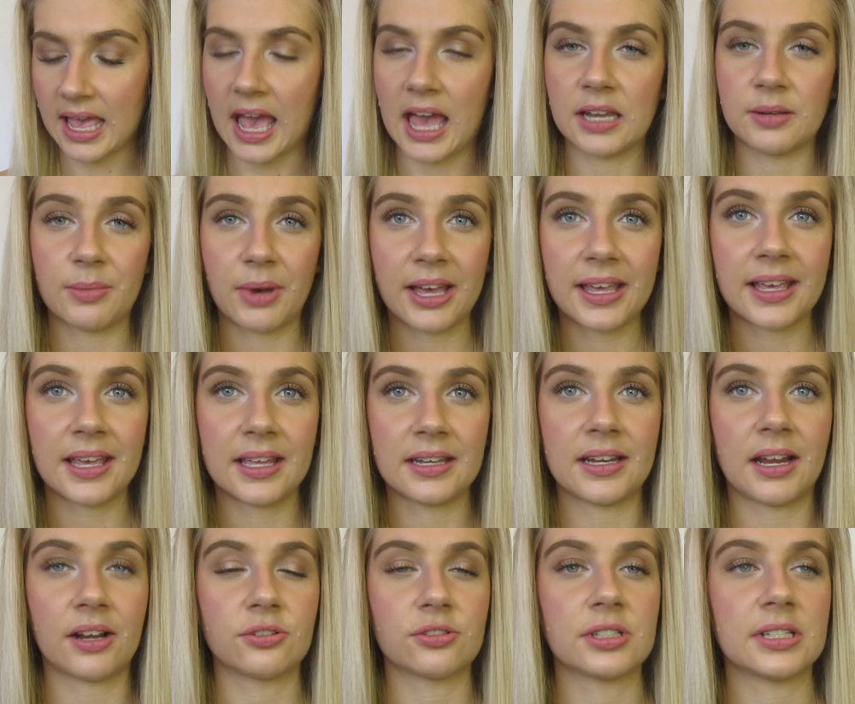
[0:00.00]
And my hair
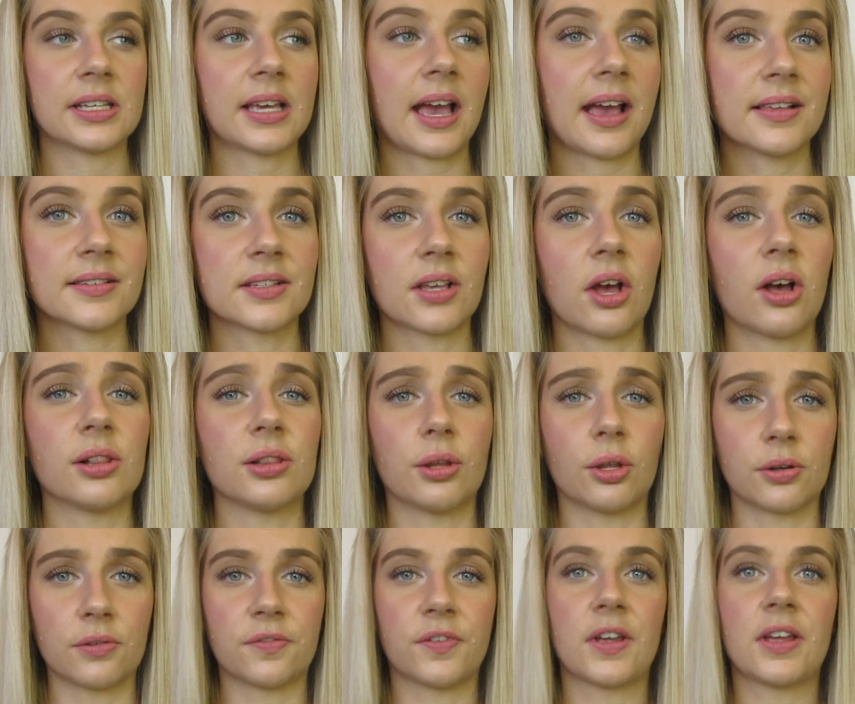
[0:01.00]
naturally has a
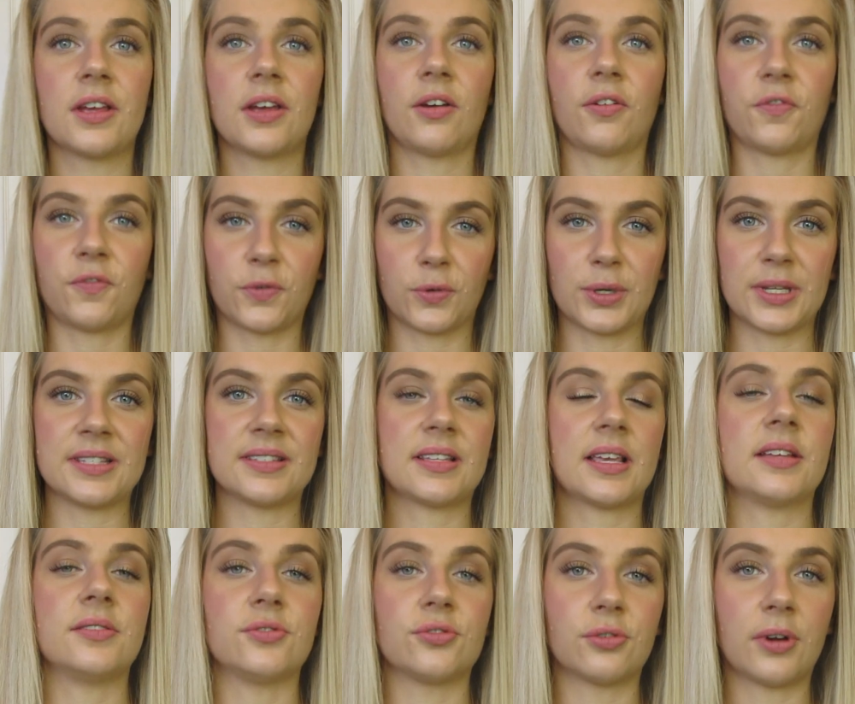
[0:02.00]
lot of frizz
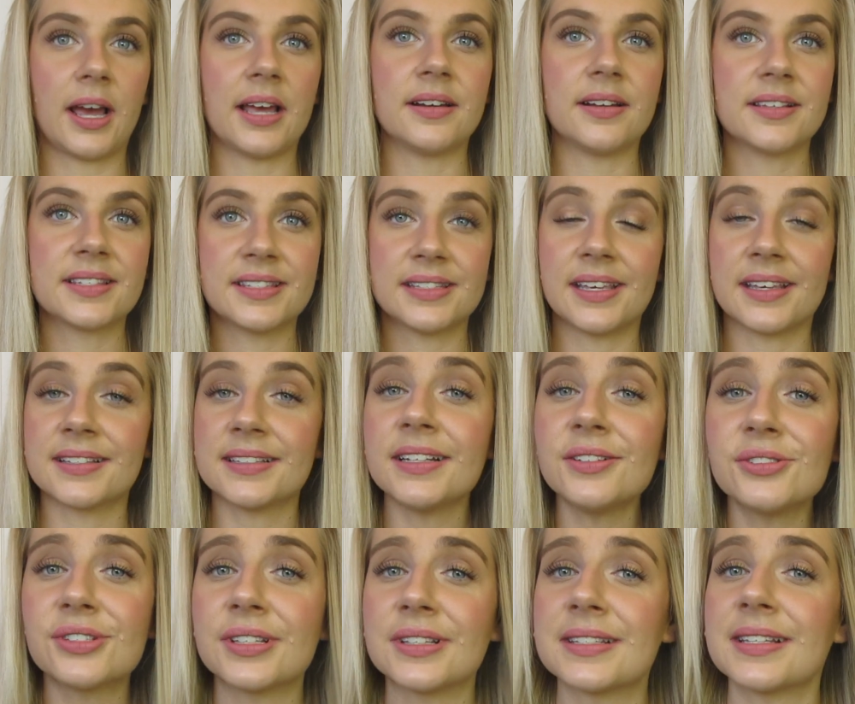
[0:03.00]
and dryness. The
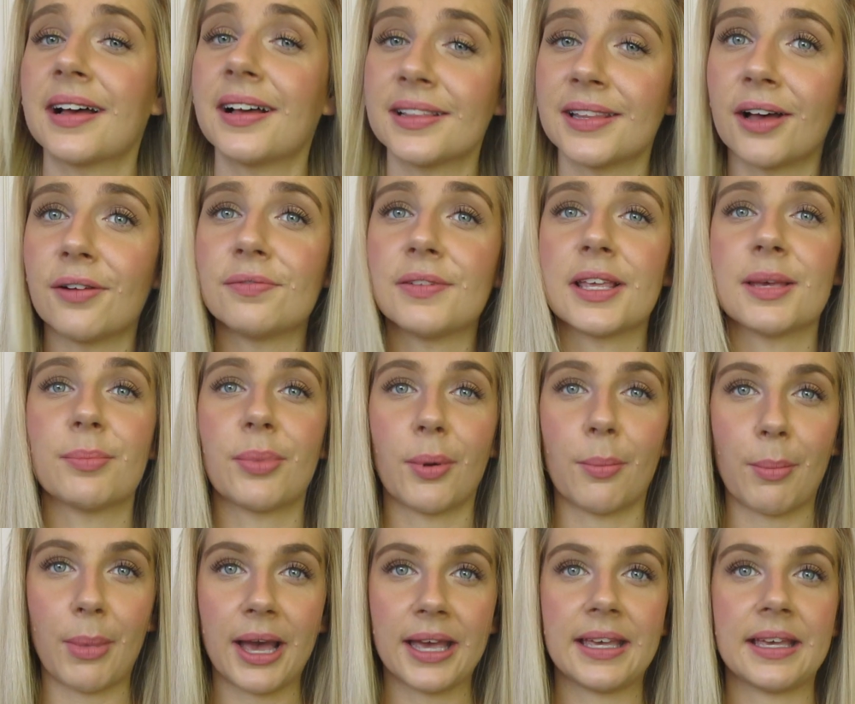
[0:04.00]
extensions are lovely, but
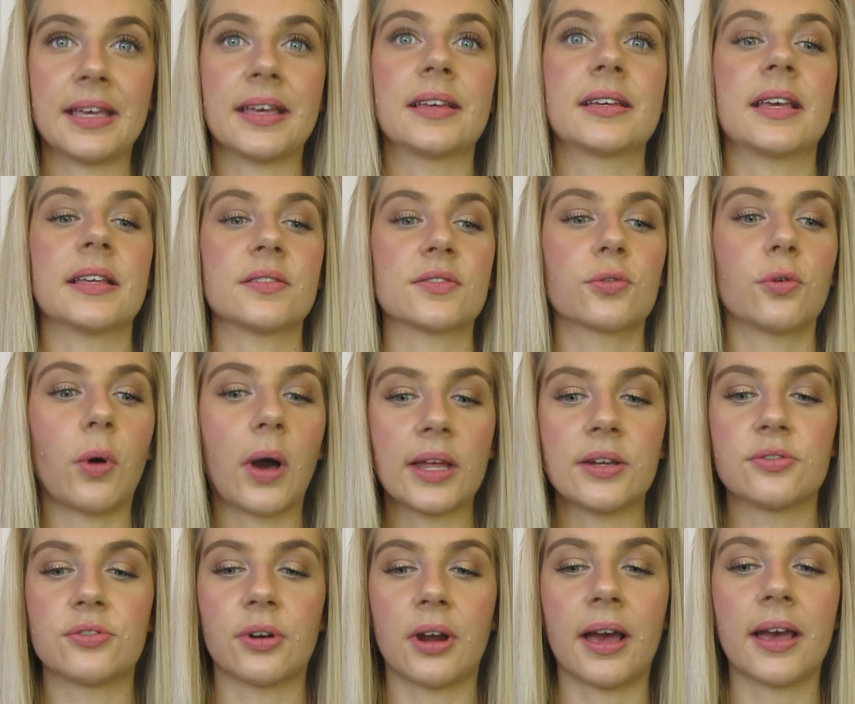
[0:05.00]
my hair gets
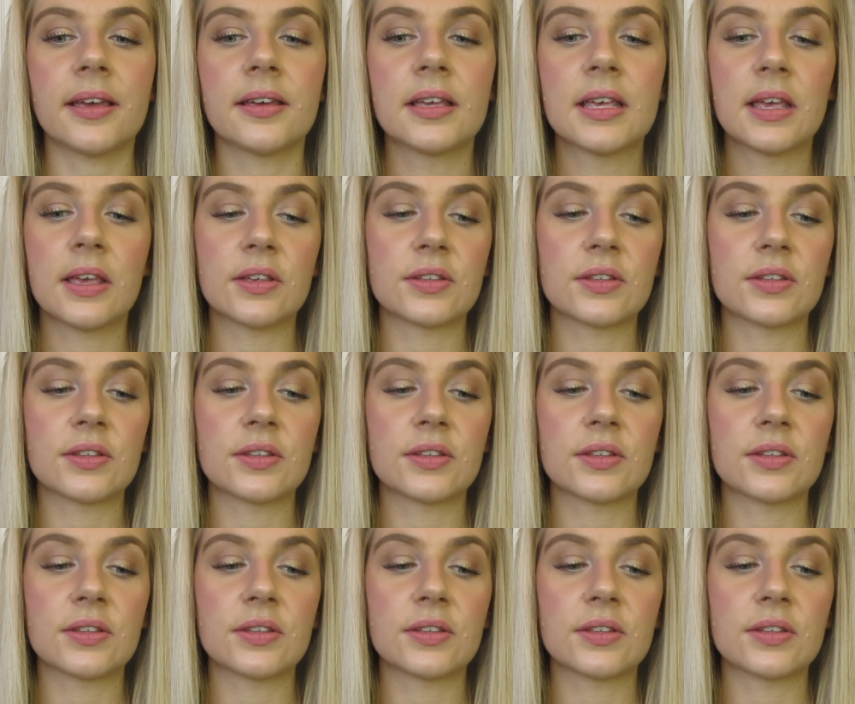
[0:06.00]
quite dry.